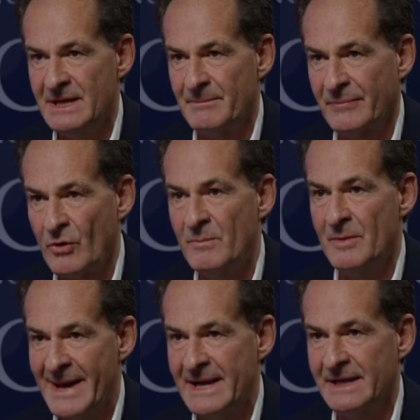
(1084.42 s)
a
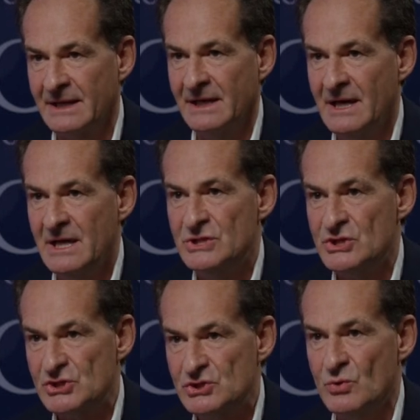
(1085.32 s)
problematic
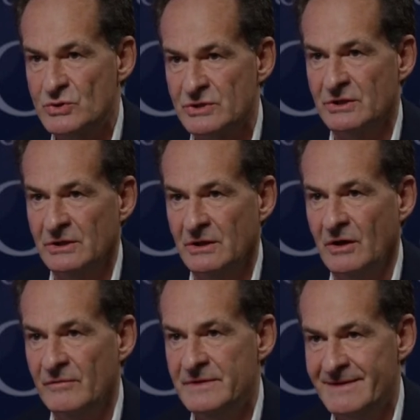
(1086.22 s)
distorter
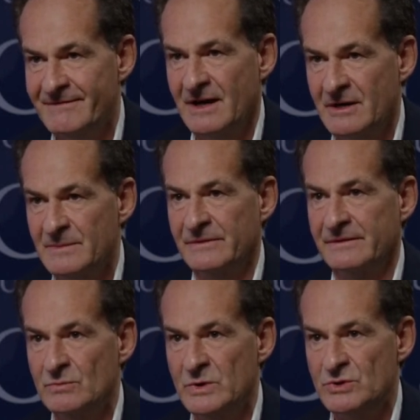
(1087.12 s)
of the
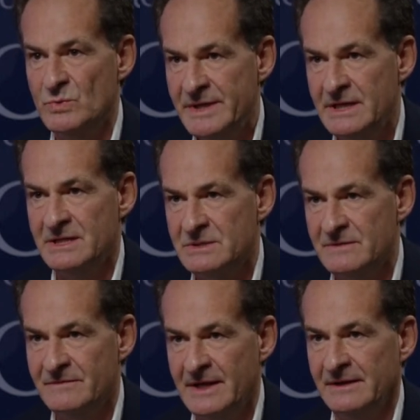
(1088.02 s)
environments in which we need to
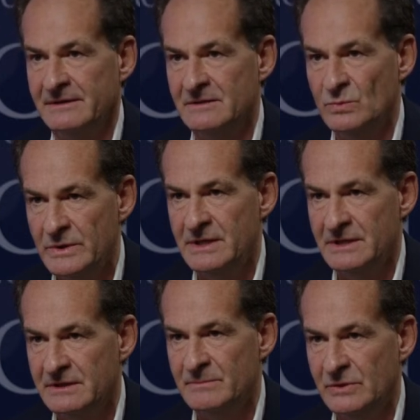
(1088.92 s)
invest and we
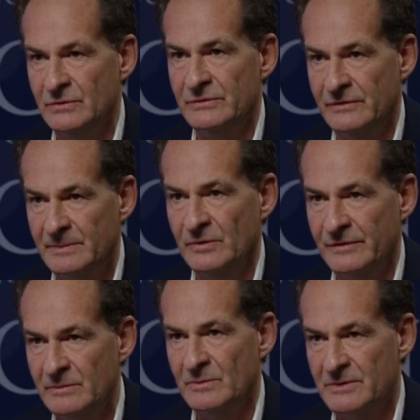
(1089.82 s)
need to build
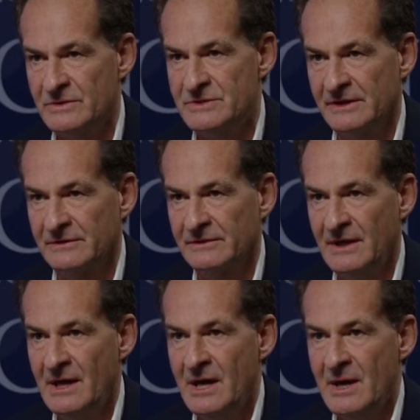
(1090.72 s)
responsible projects
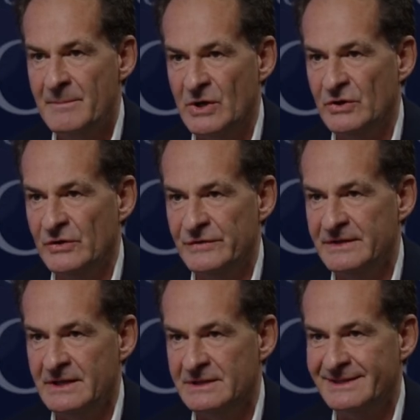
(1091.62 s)
because
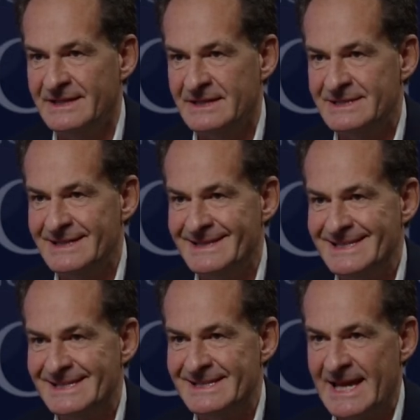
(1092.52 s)
it, it, it
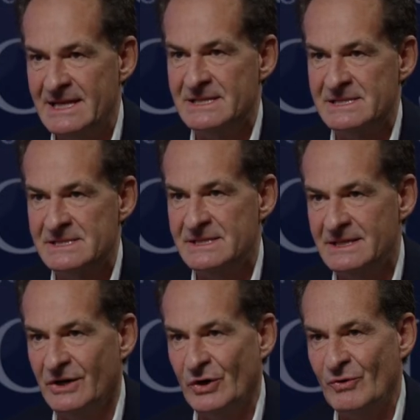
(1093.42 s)
is a
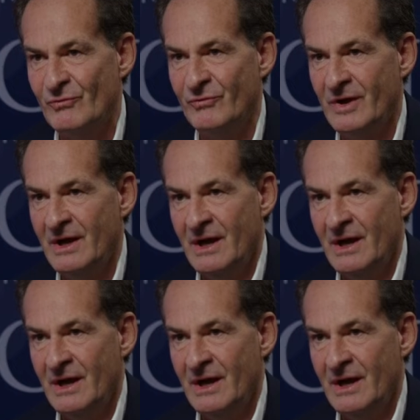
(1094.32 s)
tendency of